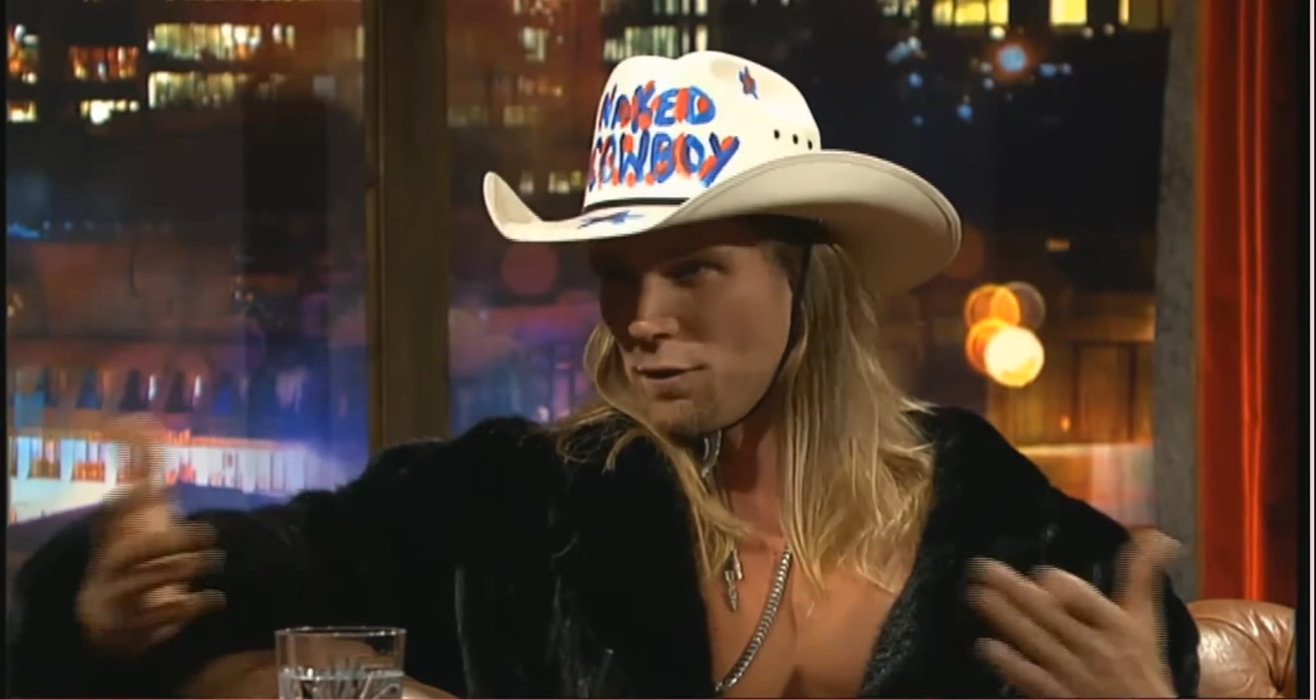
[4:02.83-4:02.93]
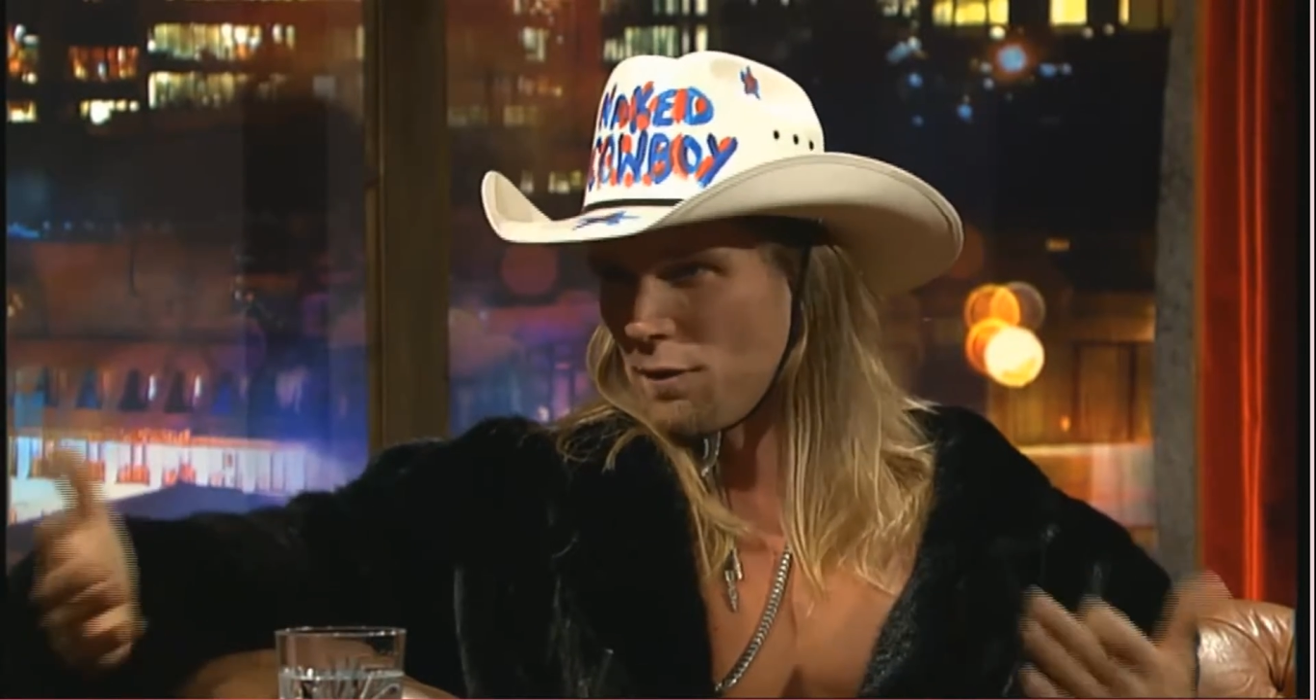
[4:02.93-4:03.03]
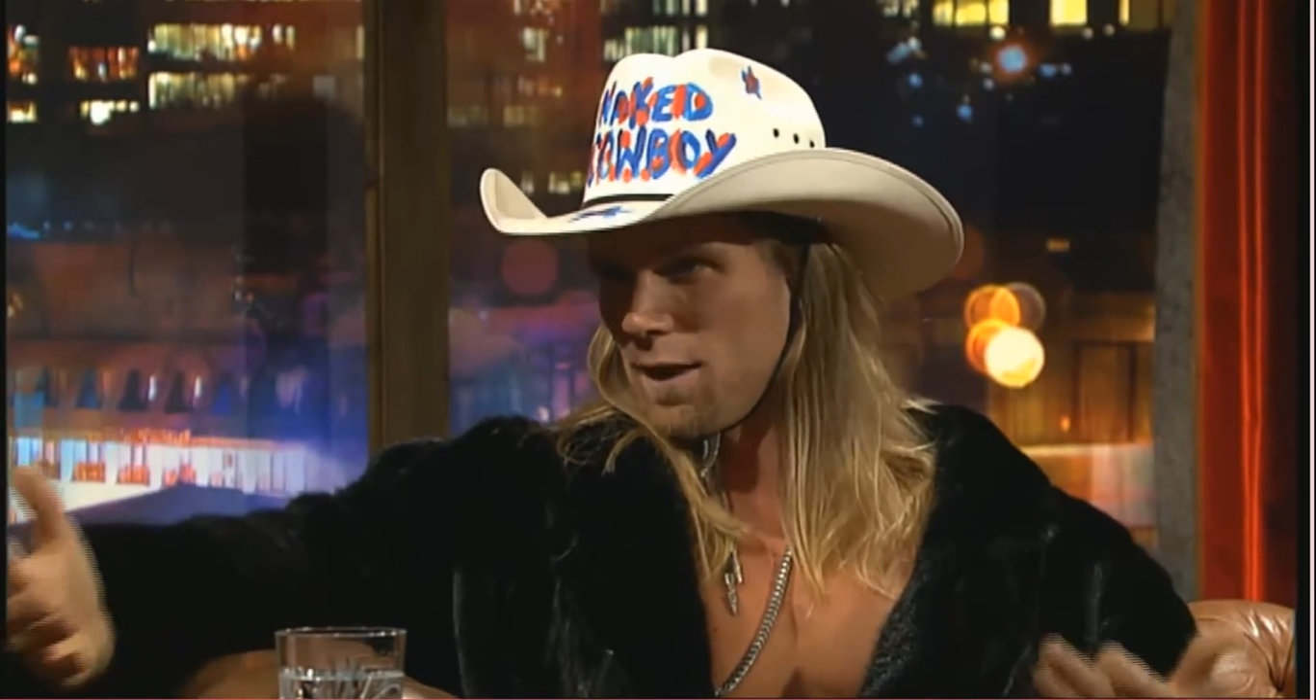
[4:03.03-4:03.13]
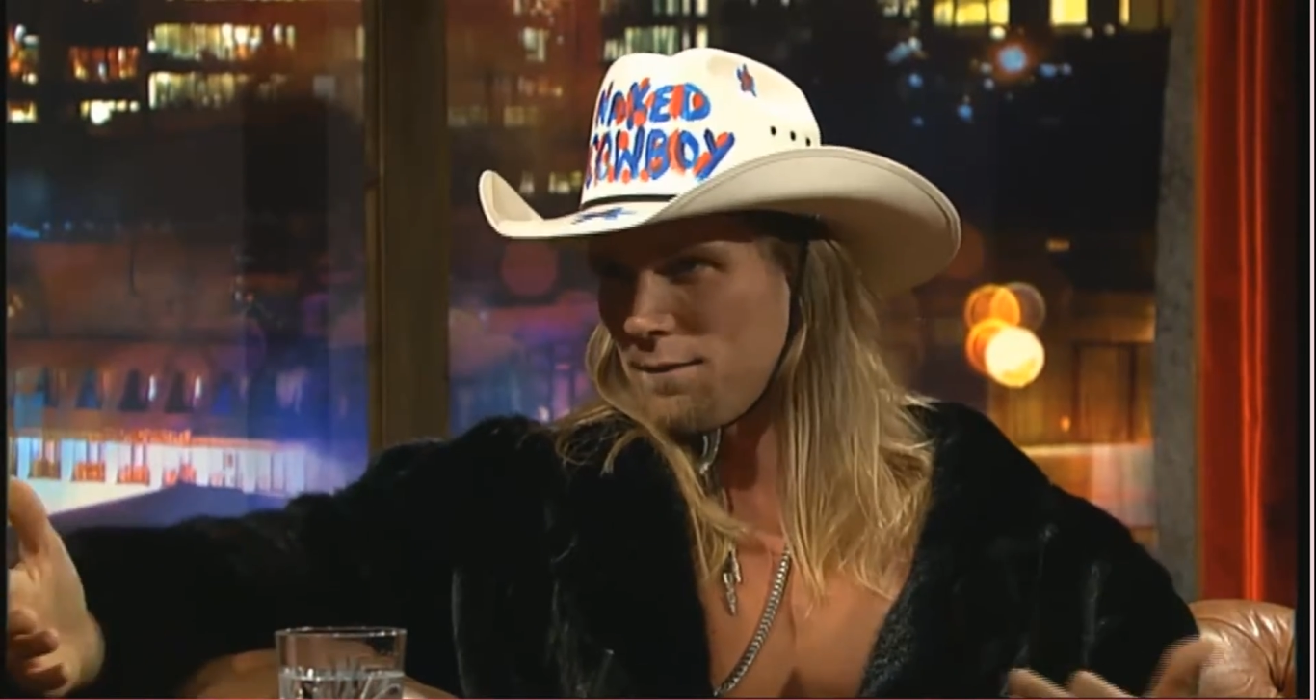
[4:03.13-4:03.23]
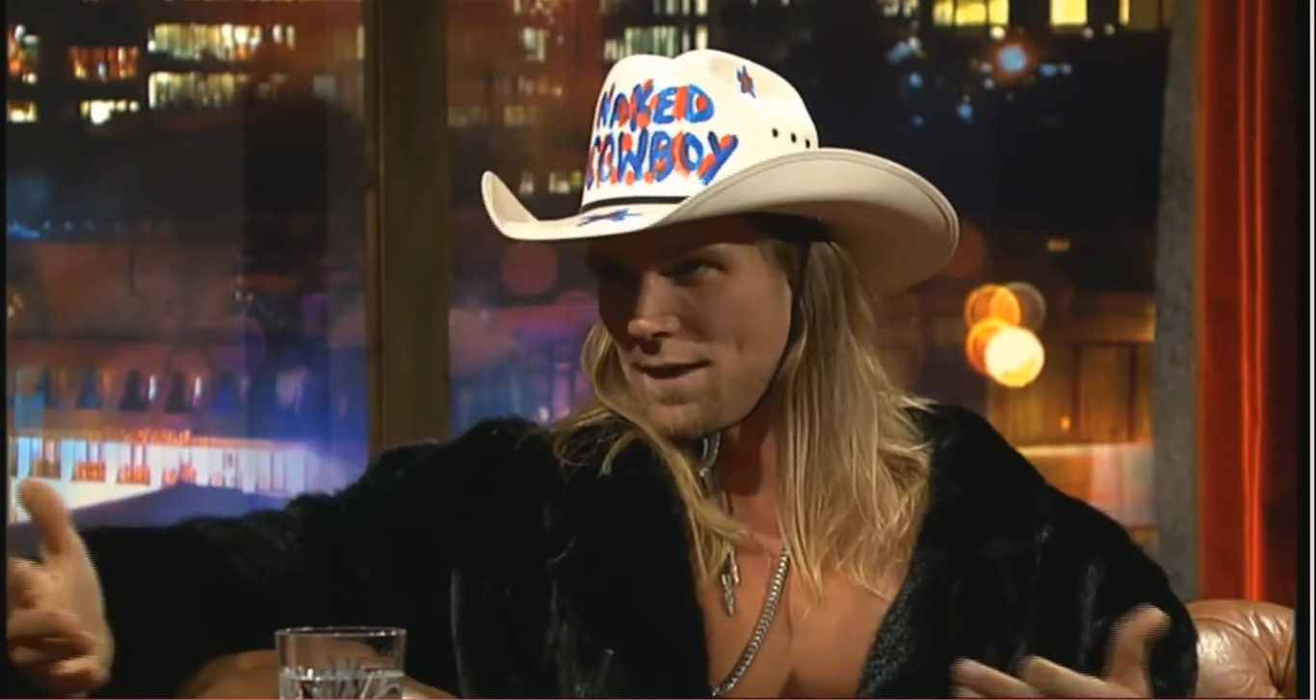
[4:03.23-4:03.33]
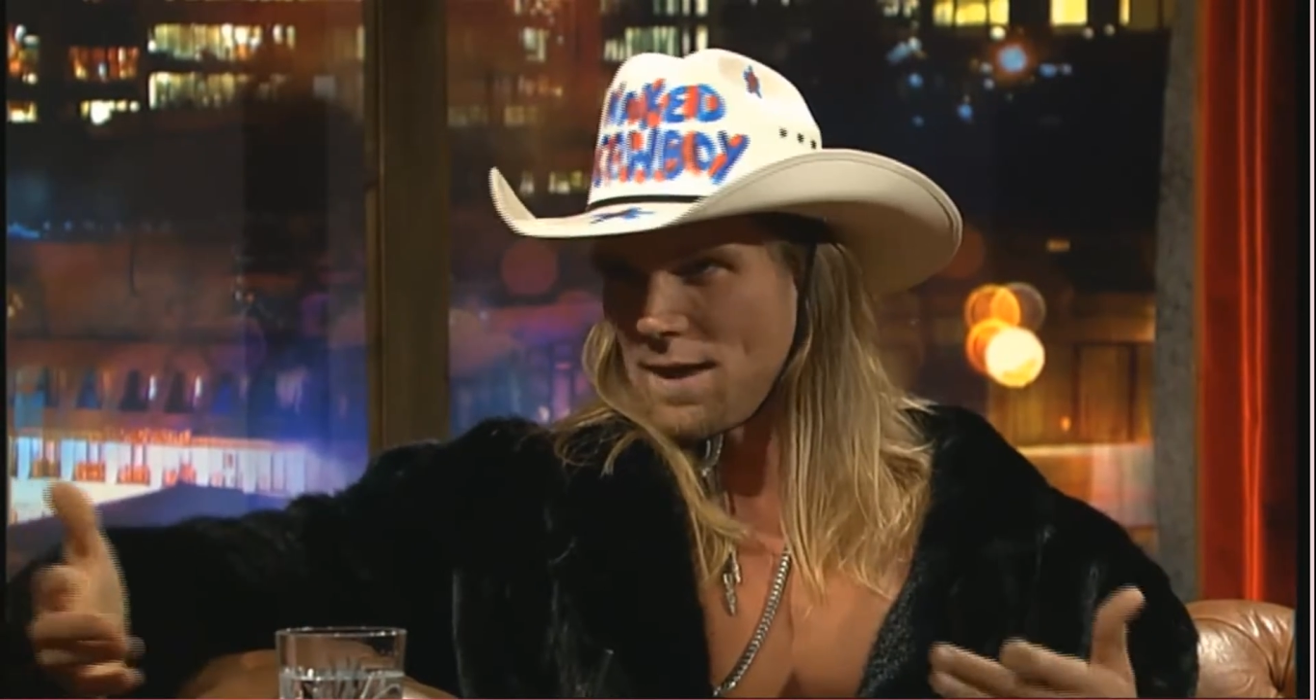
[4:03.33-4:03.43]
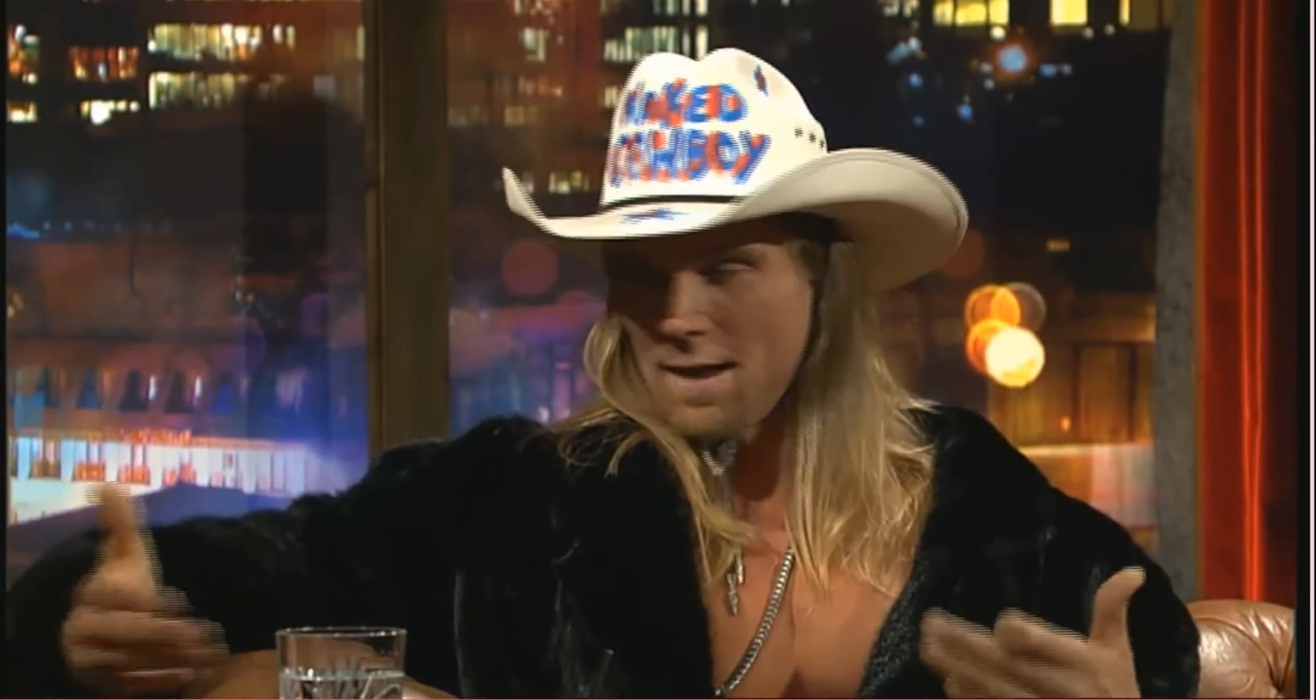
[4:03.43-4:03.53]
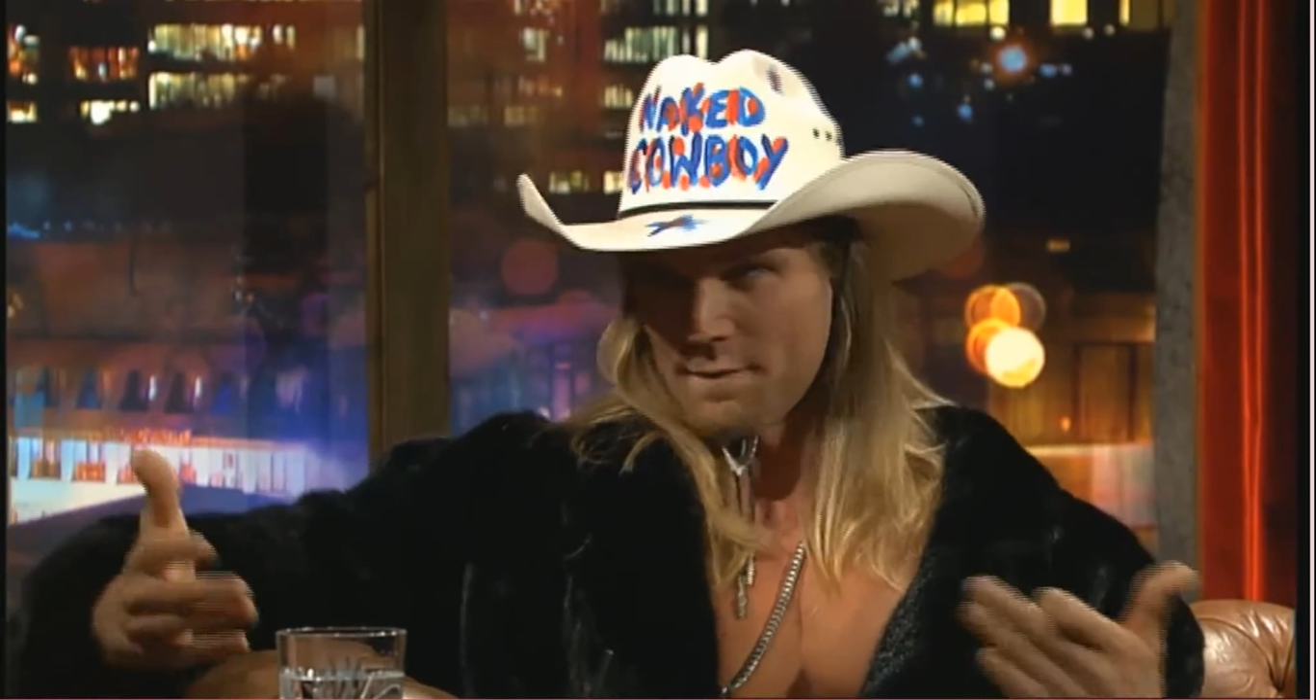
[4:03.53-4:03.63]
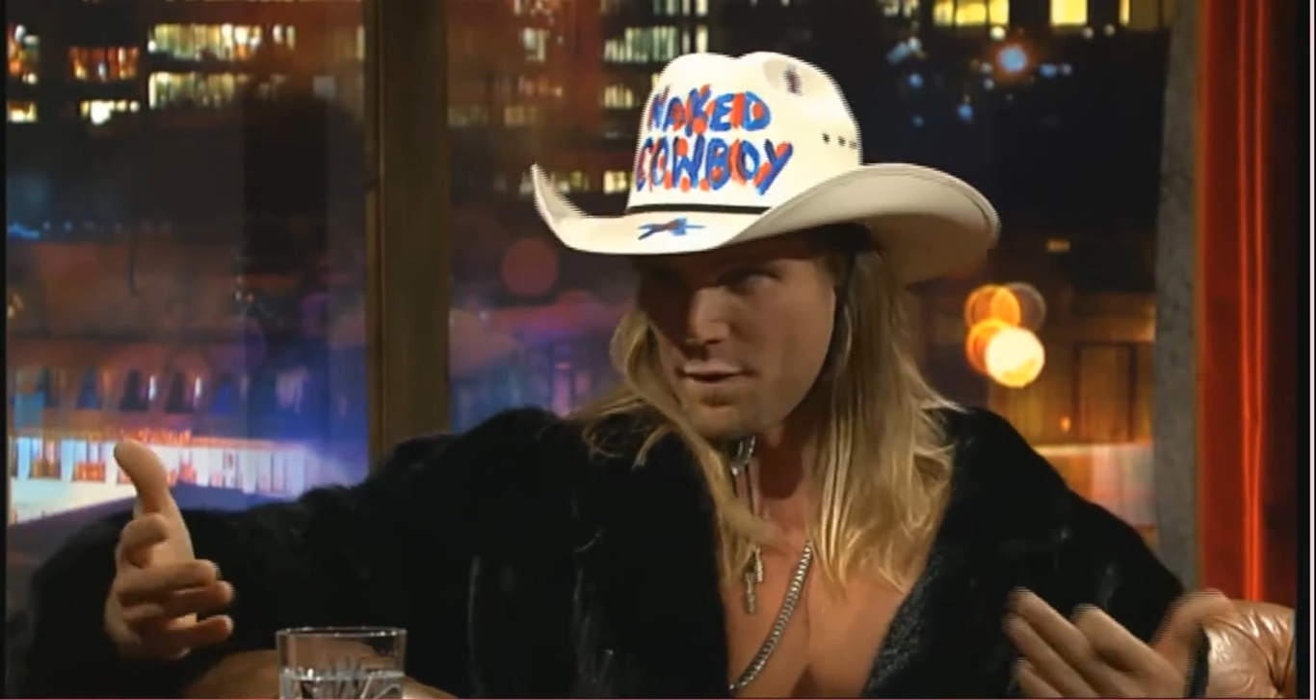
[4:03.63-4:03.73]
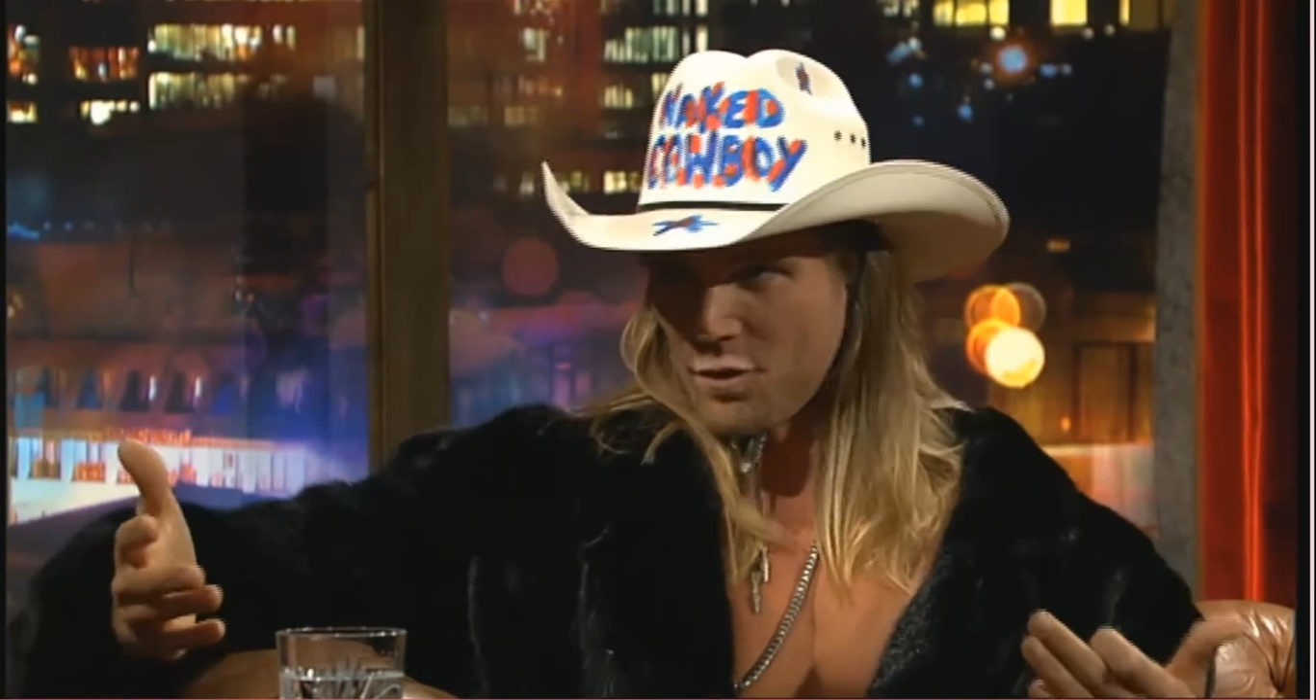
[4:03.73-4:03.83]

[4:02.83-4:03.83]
irrelevant at